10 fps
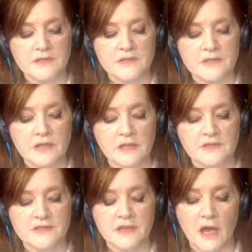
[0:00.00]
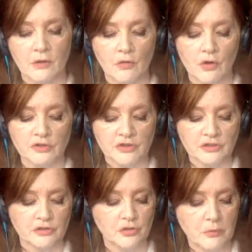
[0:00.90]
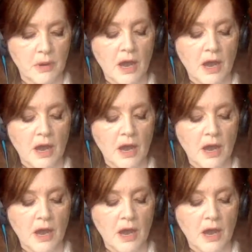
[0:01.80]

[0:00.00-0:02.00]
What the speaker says: It's according to